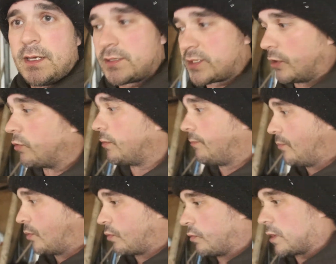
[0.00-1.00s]
So
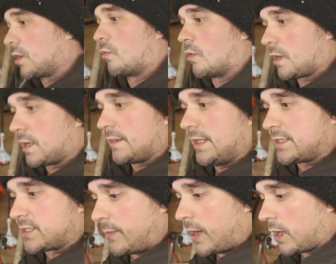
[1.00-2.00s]
we're going to work on
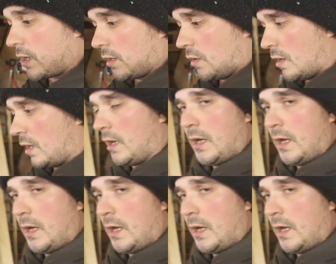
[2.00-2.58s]
that tomorrow.